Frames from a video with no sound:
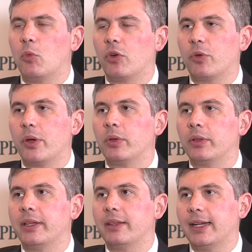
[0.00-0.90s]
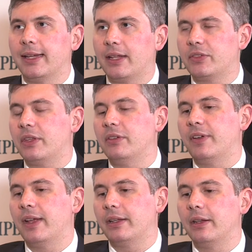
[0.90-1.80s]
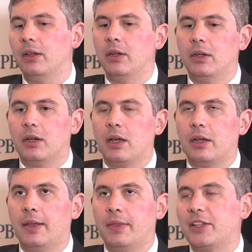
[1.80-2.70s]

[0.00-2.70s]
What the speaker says: more frequently than against the defendant, and